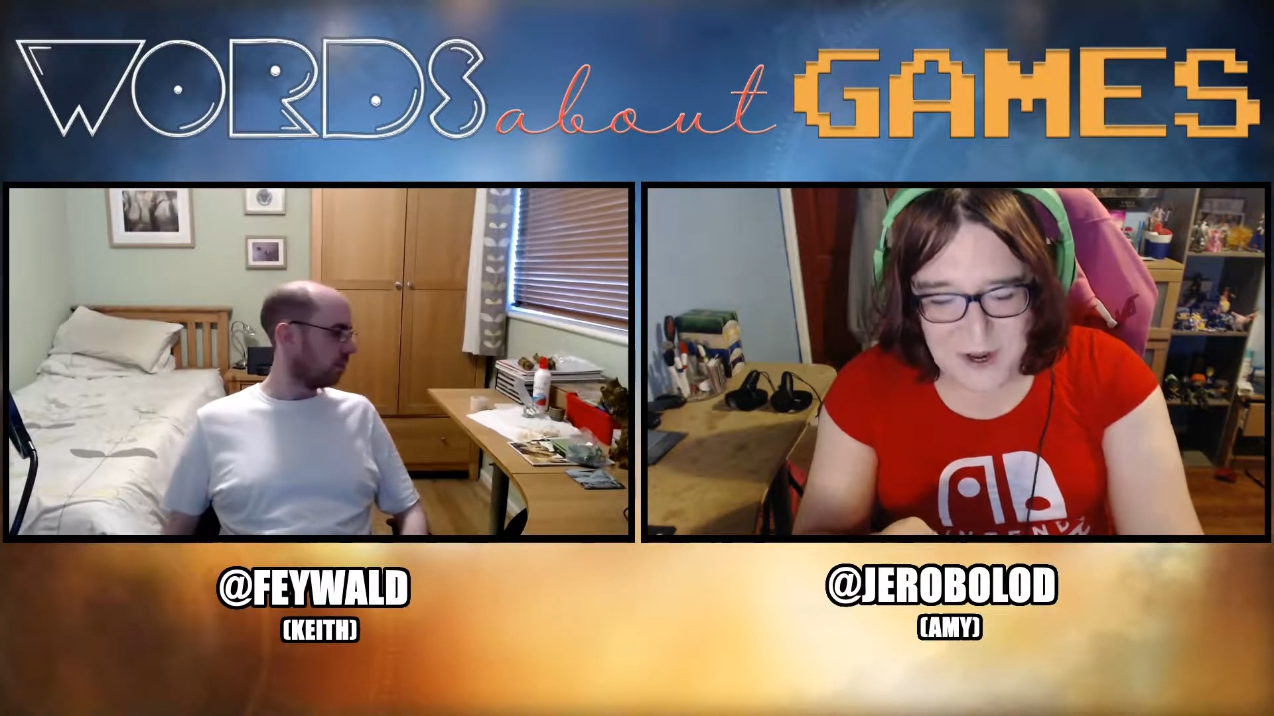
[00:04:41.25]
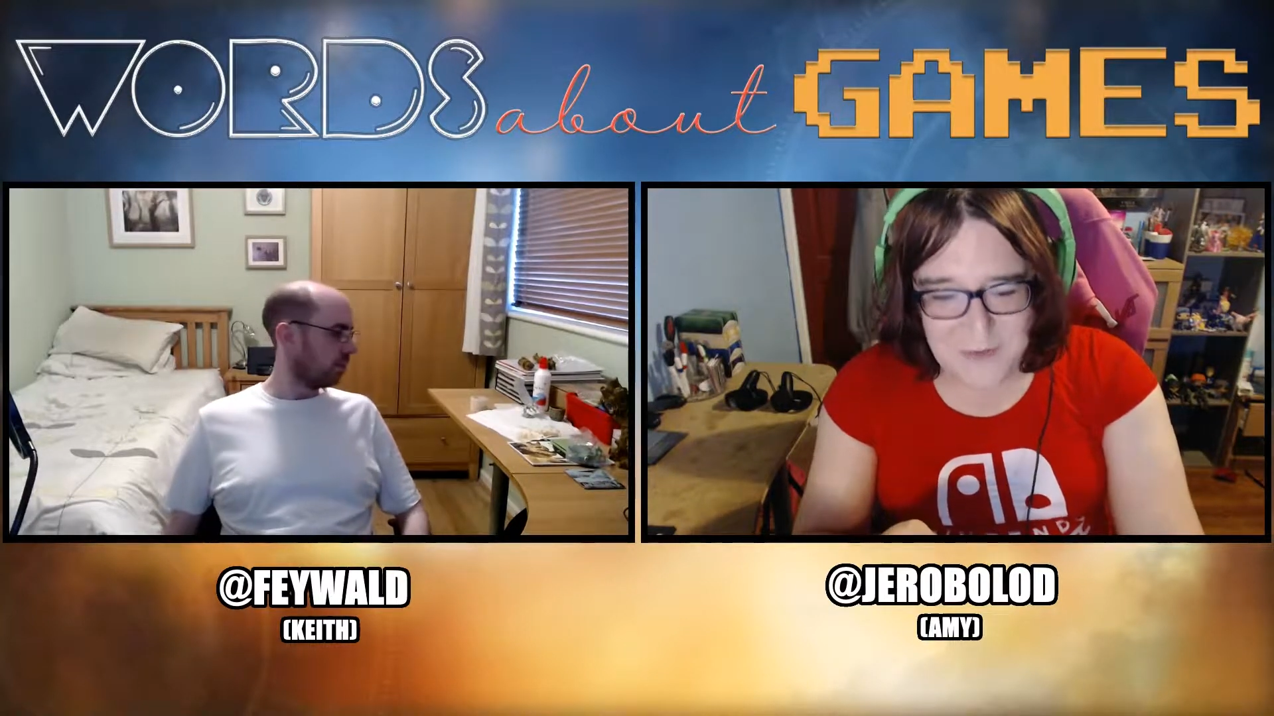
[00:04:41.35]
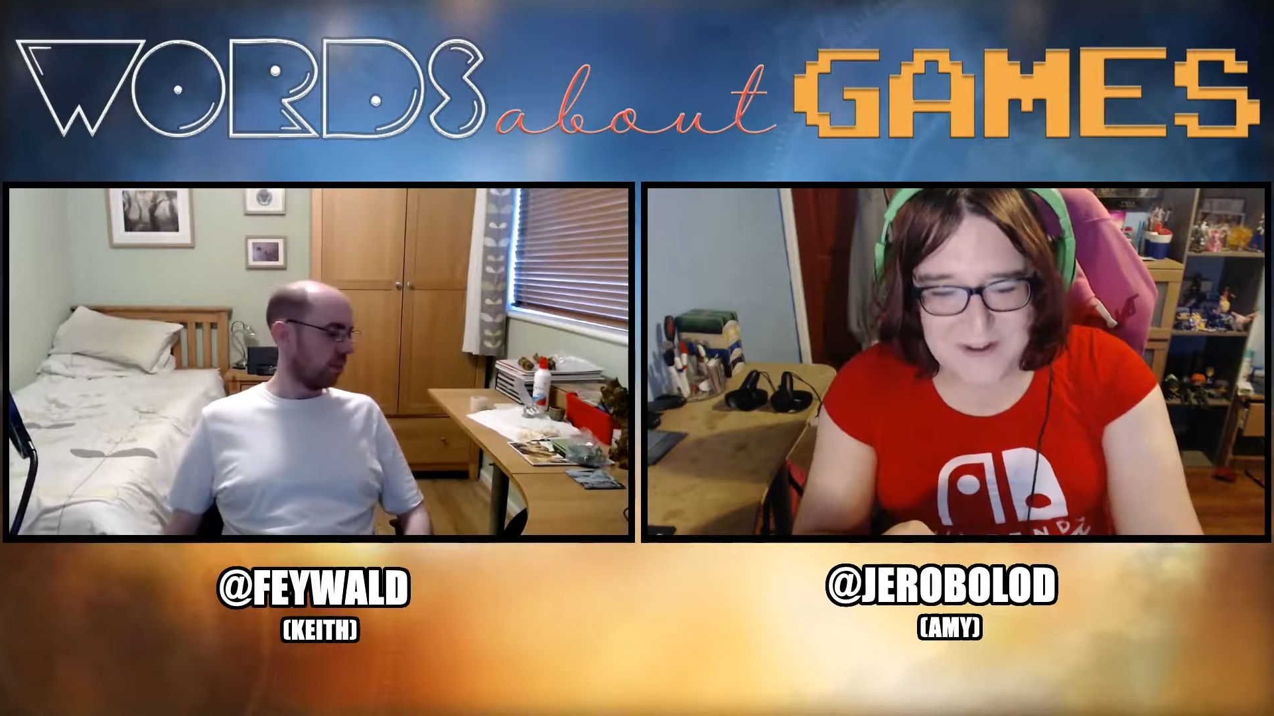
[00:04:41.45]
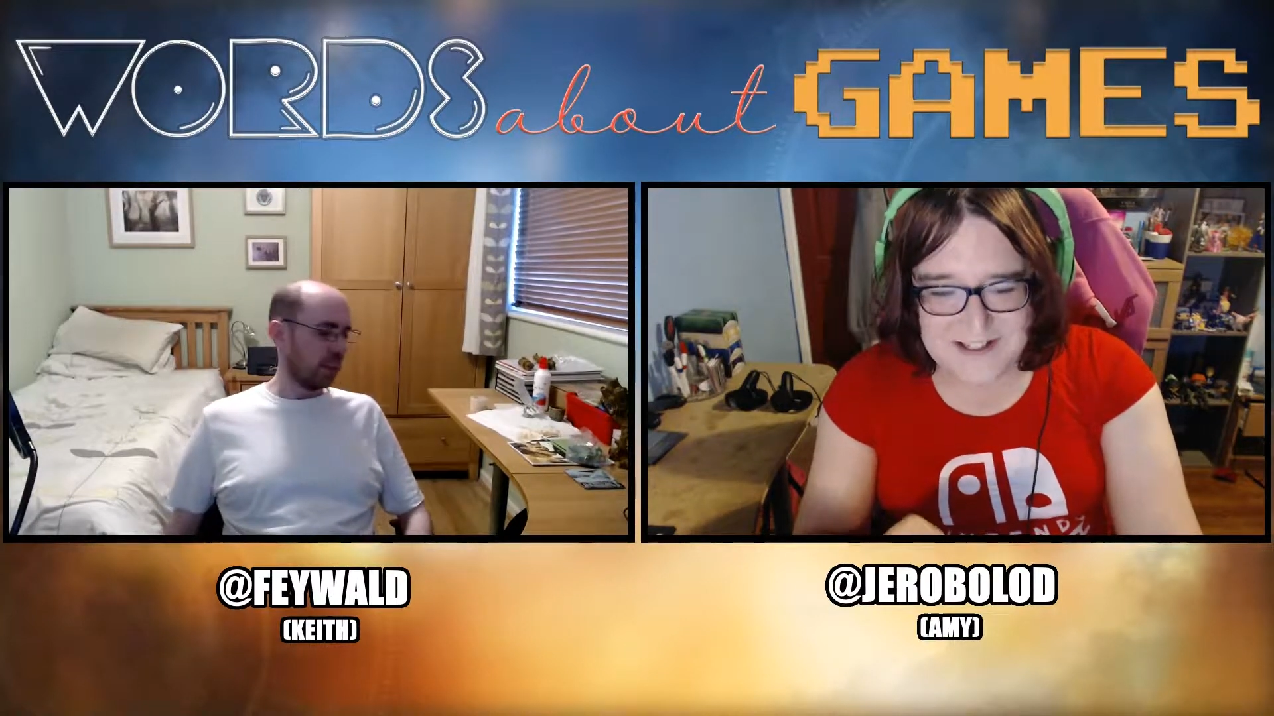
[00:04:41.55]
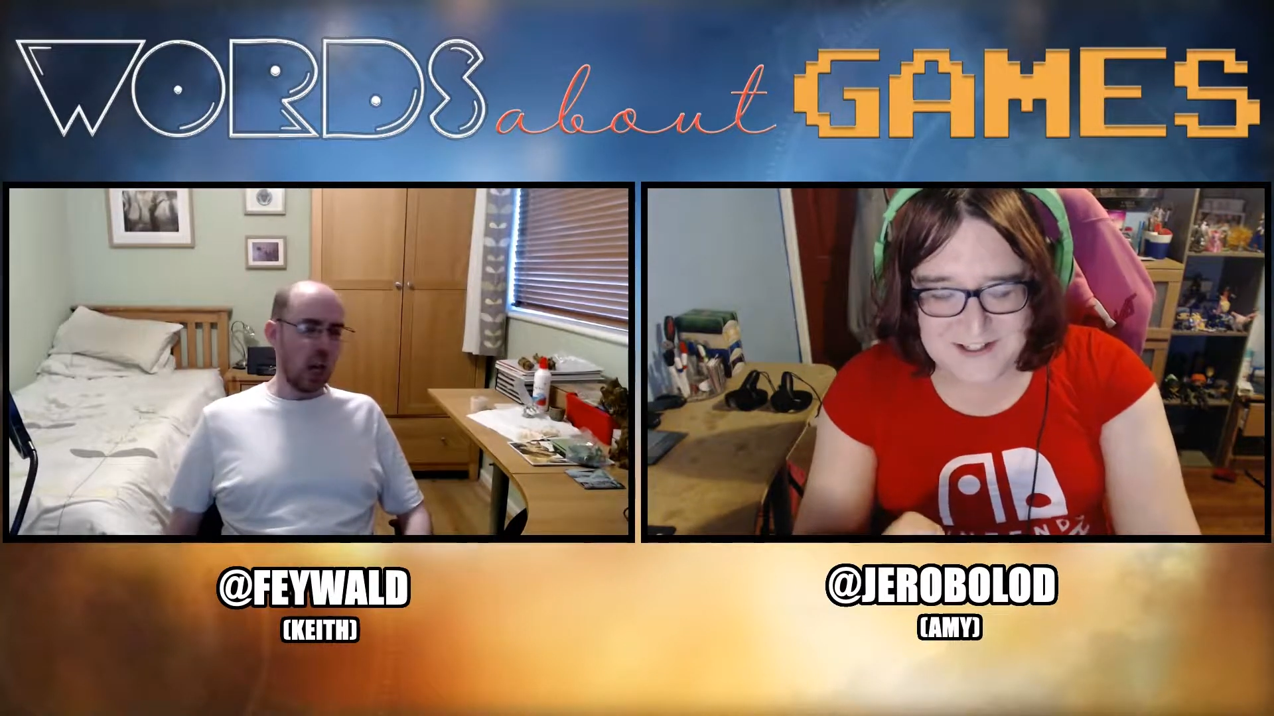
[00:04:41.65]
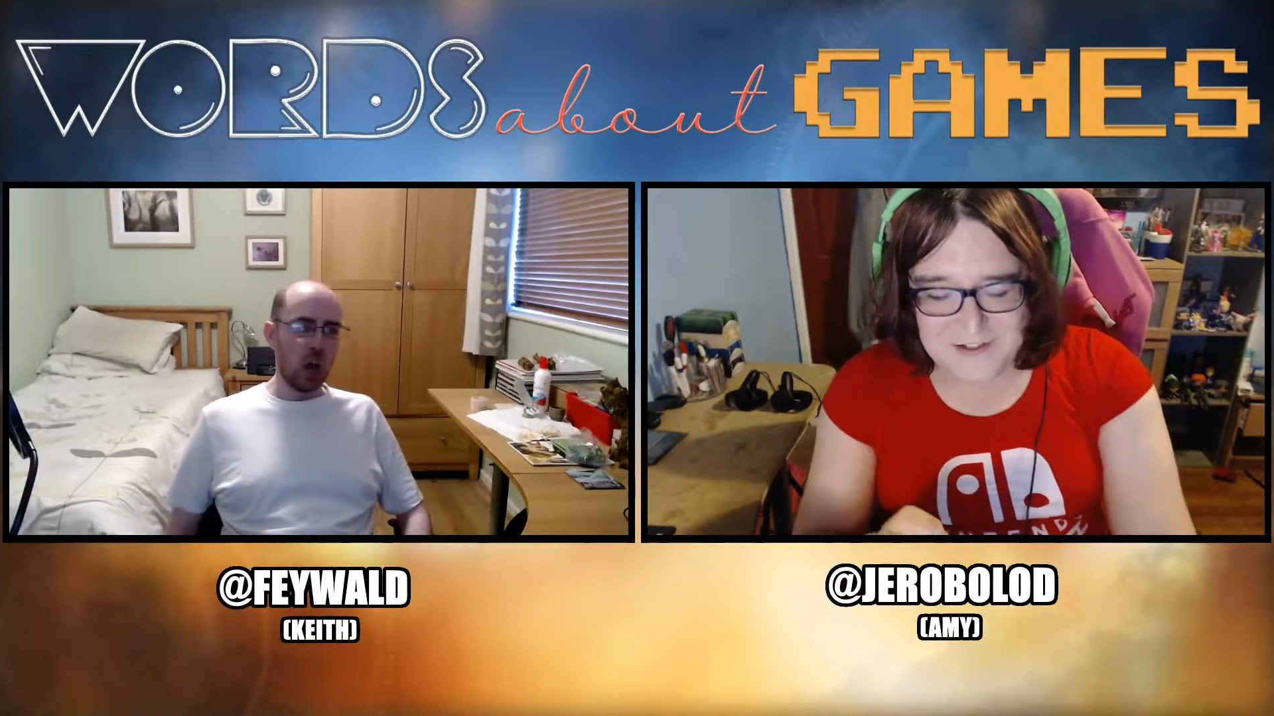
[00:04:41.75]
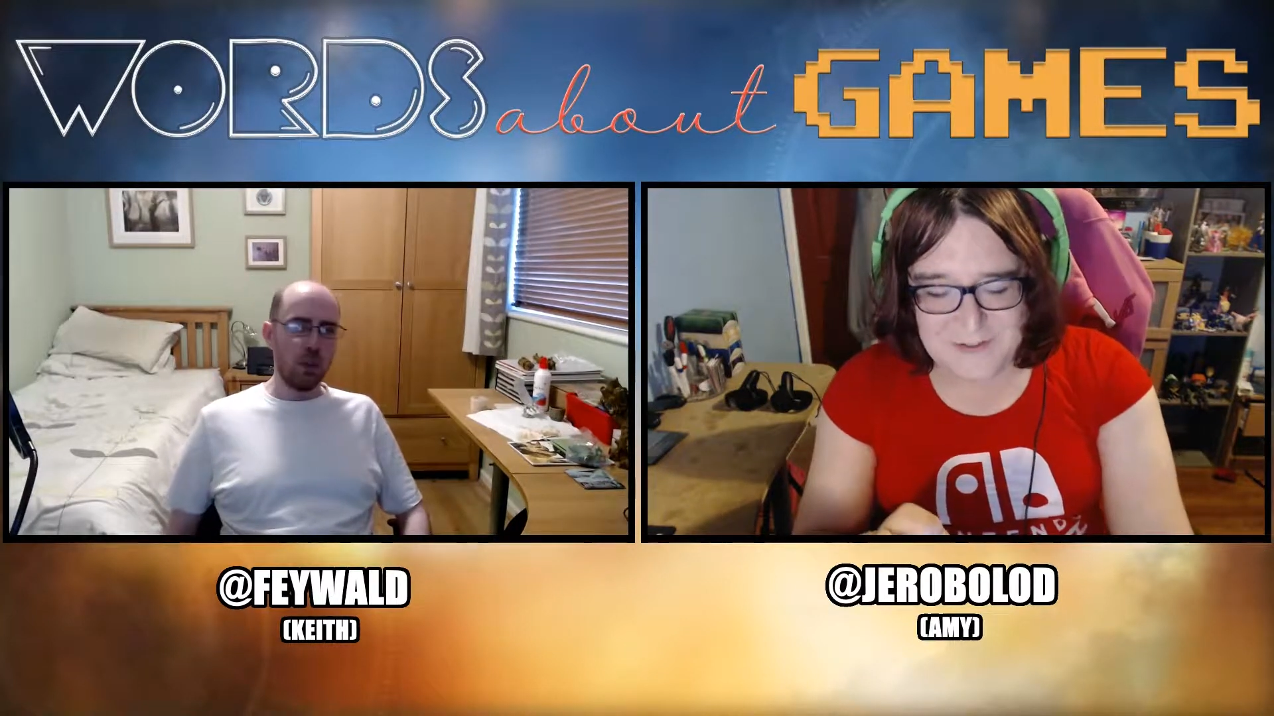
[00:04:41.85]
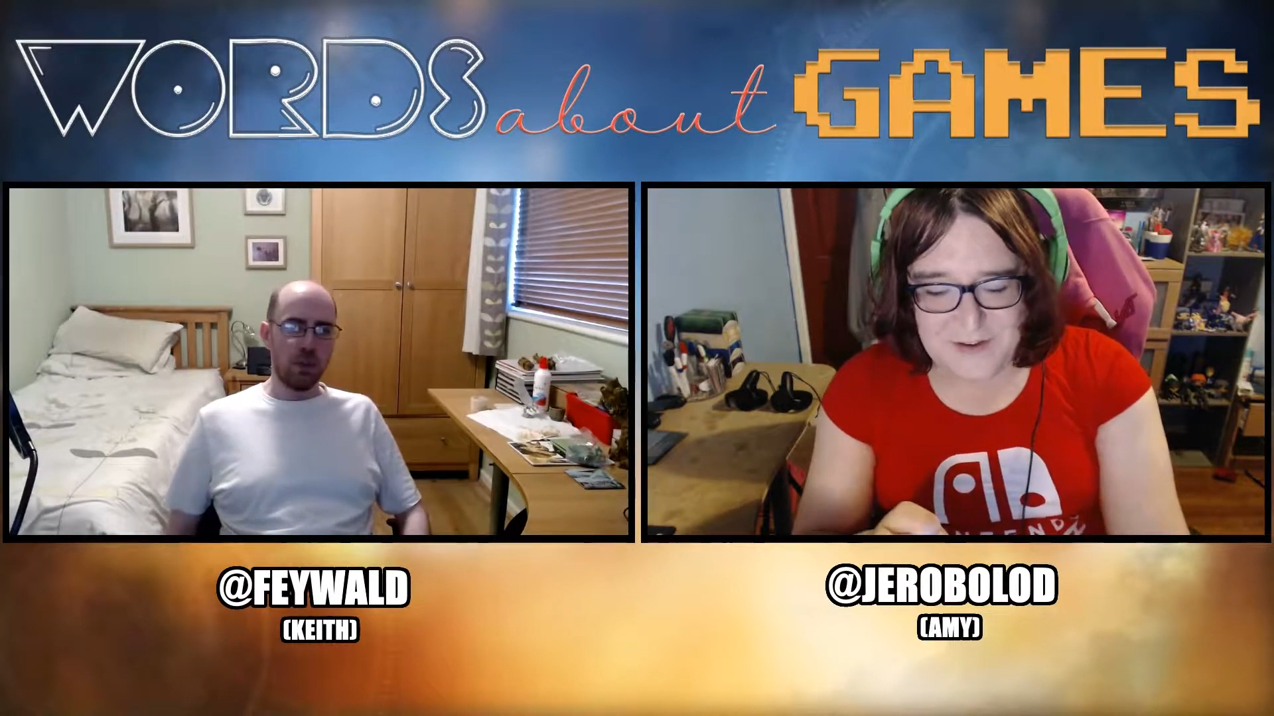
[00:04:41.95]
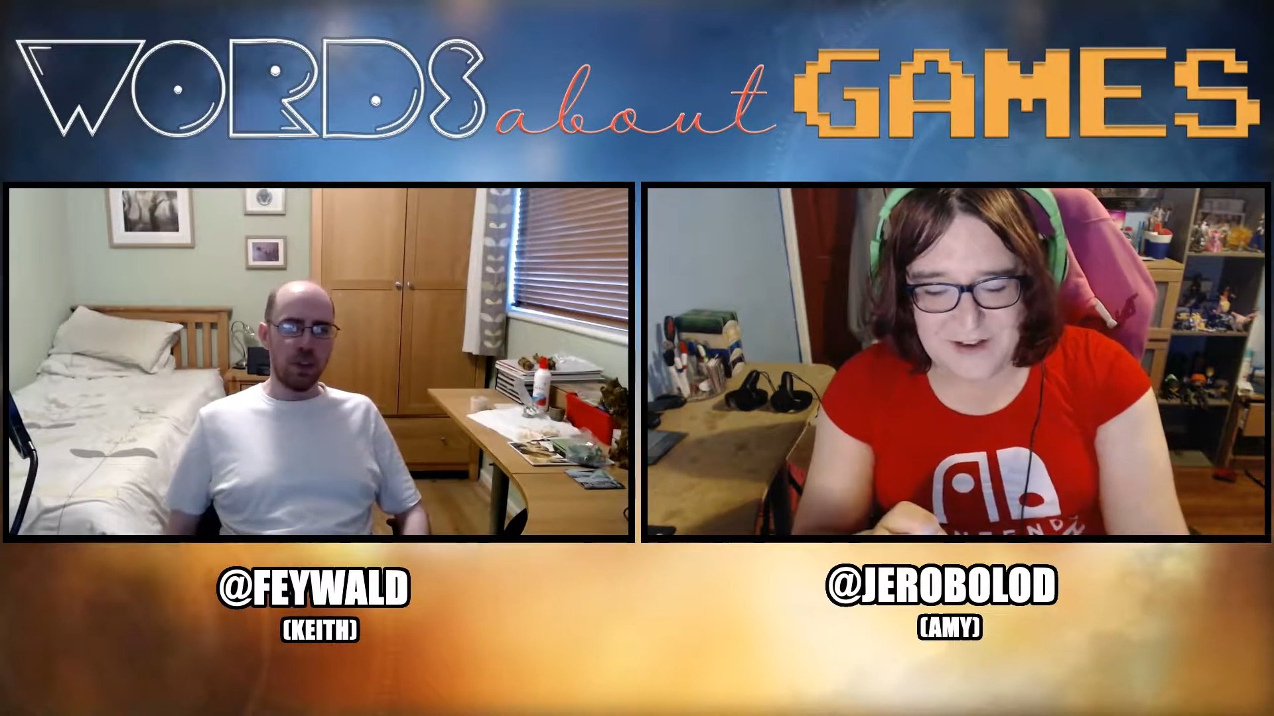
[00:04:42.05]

We discuss 5